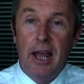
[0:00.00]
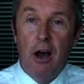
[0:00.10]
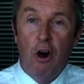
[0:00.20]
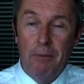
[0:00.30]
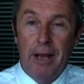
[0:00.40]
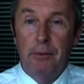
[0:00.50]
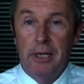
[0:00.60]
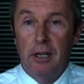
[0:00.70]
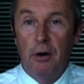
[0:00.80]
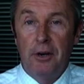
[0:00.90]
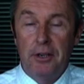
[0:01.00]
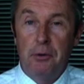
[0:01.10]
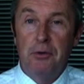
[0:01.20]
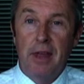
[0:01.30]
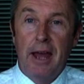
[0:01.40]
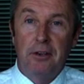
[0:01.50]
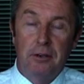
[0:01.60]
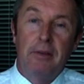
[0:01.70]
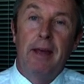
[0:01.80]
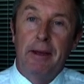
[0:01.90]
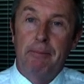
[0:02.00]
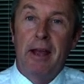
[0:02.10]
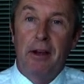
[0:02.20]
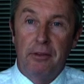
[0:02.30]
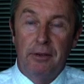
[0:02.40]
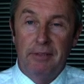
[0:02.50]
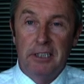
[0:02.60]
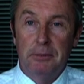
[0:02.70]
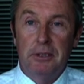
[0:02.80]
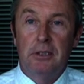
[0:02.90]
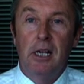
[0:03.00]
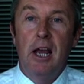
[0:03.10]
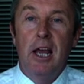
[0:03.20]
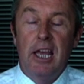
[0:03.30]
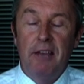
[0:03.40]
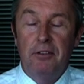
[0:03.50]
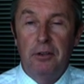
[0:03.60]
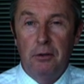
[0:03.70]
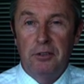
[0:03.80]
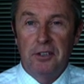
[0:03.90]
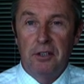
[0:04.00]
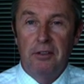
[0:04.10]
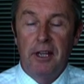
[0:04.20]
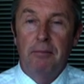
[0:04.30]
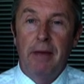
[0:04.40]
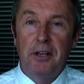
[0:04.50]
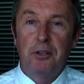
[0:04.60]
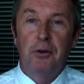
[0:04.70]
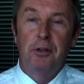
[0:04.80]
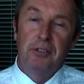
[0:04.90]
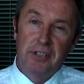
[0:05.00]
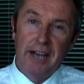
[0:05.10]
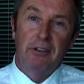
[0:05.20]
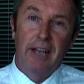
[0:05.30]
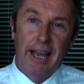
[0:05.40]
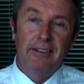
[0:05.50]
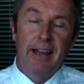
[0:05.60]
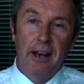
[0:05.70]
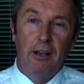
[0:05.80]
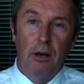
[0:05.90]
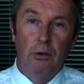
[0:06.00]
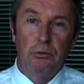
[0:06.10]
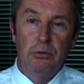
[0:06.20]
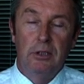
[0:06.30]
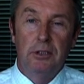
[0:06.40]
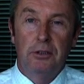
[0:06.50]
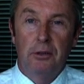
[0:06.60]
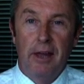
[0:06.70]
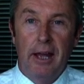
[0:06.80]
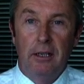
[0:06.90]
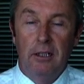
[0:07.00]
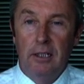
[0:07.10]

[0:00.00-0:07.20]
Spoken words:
home equity loan and use that to make other investments. If you do such a thing, make sure you segregate that loan so that